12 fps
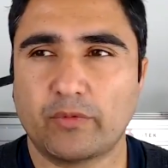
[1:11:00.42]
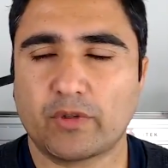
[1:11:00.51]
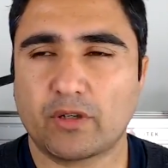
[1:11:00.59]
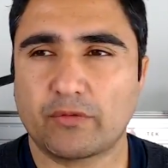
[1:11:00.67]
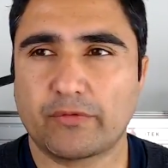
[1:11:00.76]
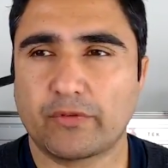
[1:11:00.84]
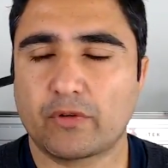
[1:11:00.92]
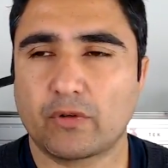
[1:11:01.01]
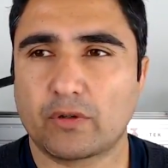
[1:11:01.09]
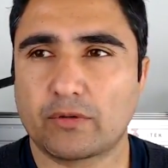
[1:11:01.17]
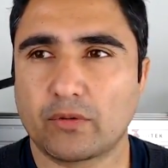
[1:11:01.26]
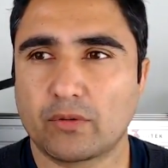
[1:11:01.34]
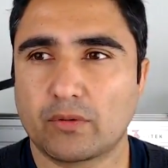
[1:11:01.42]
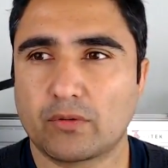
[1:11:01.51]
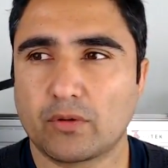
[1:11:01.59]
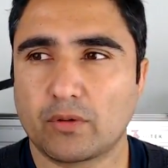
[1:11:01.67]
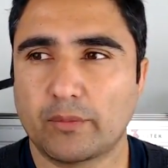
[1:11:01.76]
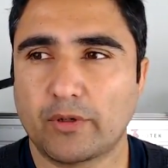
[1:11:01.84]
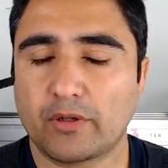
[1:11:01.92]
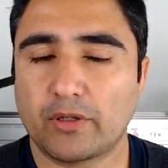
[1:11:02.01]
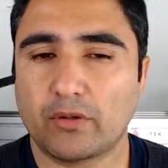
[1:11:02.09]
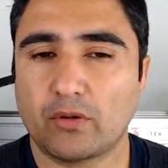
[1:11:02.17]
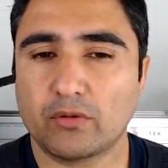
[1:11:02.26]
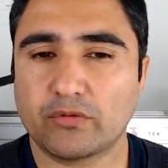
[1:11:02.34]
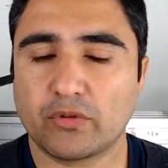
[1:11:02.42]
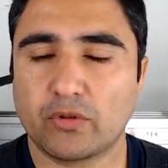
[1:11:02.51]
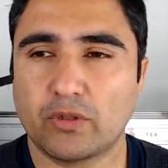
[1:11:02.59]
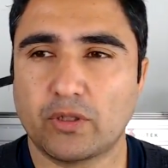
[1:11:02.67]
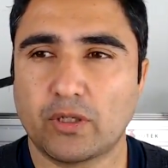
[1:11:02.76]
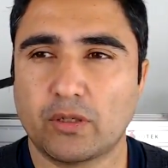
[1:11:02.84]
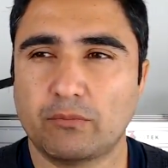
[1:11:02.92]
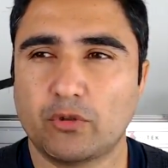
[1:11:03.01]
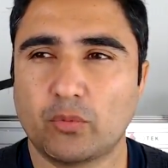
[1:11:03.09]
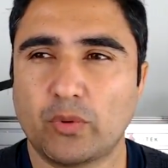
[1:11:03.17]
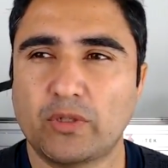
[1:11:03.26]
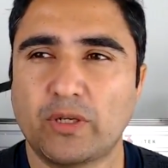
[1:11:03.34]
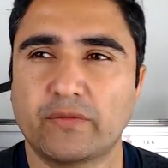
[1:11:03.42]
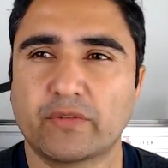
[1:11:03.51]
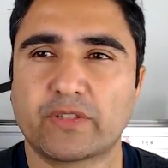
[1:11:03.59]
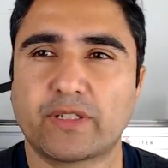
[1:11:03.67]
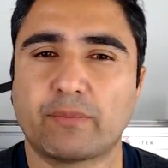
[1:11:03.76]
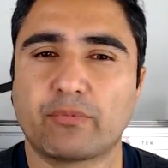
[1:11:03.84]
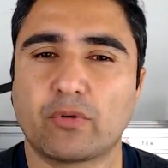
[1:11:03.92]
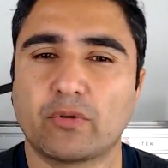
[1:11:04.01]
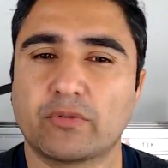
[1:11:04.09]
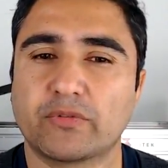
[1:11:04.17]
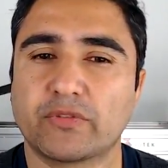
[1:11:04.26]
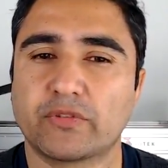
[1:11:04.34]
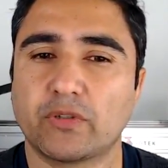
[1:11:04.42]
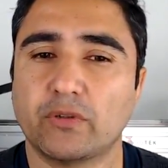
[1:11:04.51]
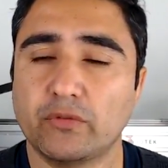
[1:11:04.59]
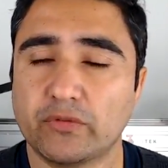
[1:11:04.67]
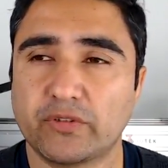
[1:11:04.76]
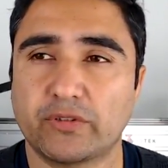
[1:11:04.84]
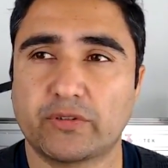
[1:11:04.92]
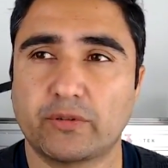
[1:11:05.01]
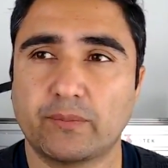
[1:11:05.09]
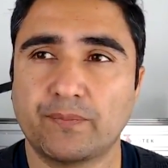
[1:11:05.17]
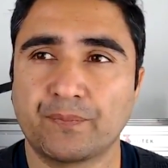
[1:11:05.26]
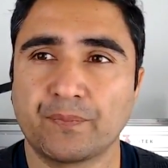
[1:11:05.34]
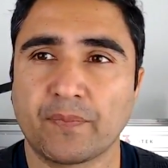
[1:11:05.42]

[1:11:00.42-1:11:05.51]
we kind of forgot to talk about it. Also, when you have a stepper or a servo system,